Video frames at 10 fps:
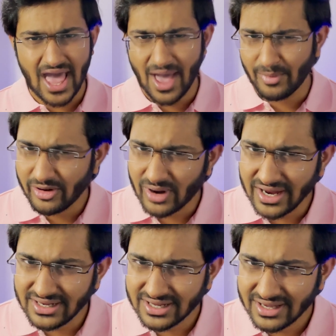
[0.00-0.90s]
Am I
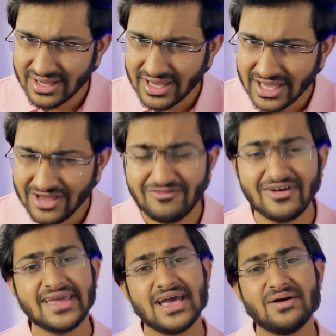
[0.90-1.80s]
right? If I
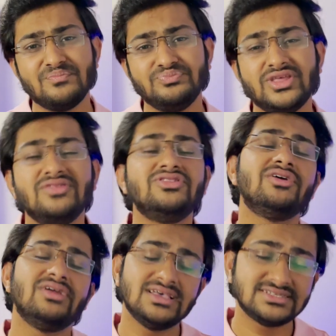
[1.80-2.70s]
am, then
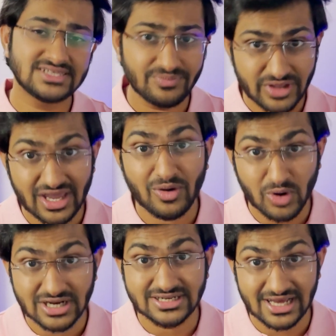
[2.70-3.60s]
there is something I
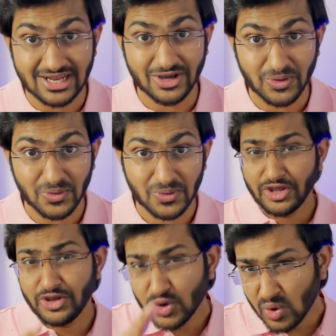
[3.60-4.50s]
want to tell you.
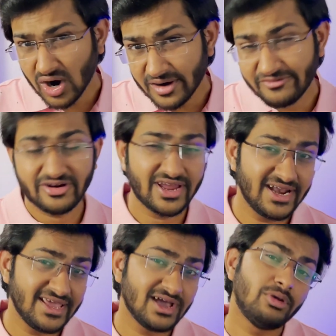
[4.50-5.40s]
You are
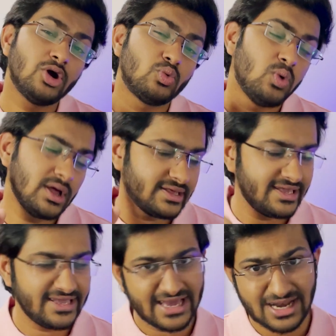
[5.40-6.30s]
forgetting about one
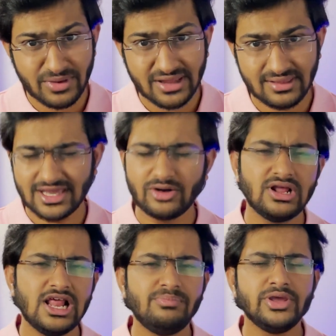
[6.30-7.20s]
key element that will
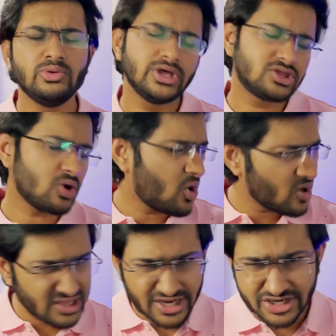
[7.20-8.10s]
help you with
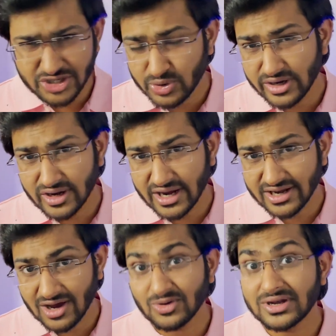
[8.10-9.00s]
all that you're doing right
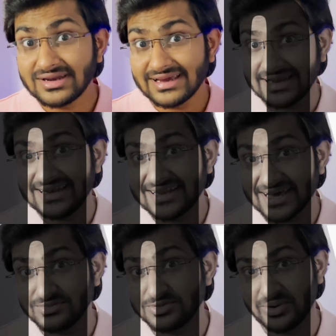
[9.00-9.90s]
now 10
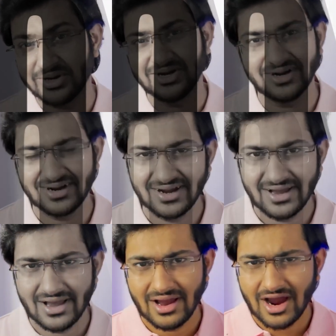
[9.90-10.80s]
times better.
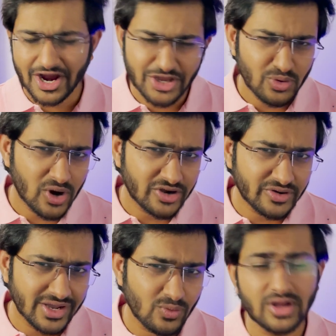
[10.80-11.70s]
Are you
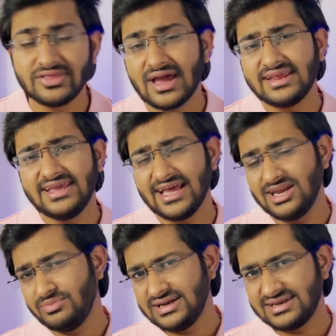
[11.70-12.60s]
wondering what that key
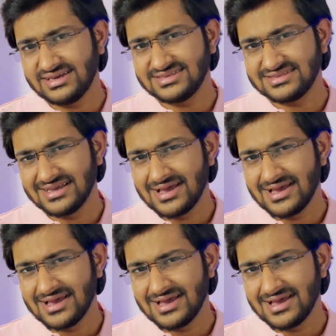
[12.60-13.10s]
element is?